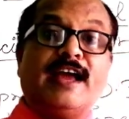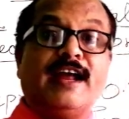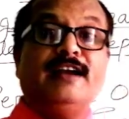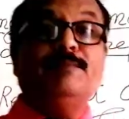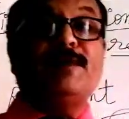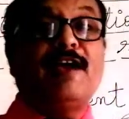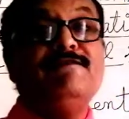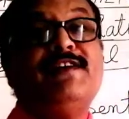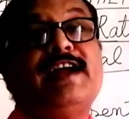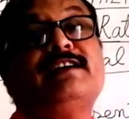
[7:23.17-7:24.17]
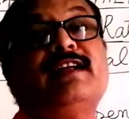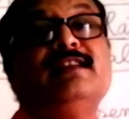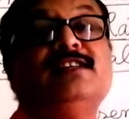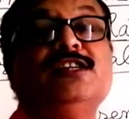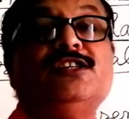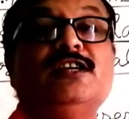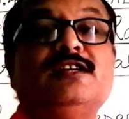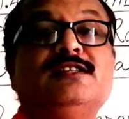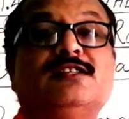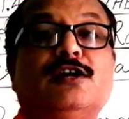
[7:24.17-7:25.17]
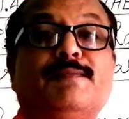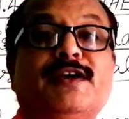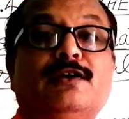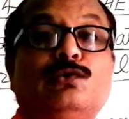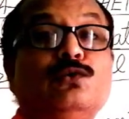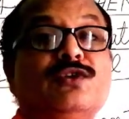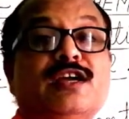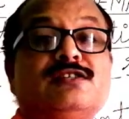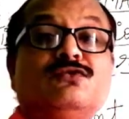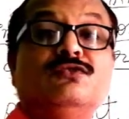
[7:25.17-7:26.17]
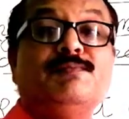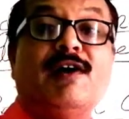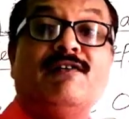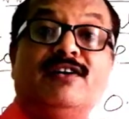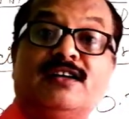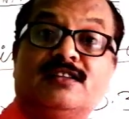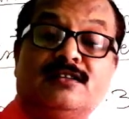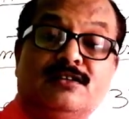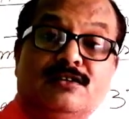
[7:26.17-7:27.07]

and prime factorization is coming 2 raised to the power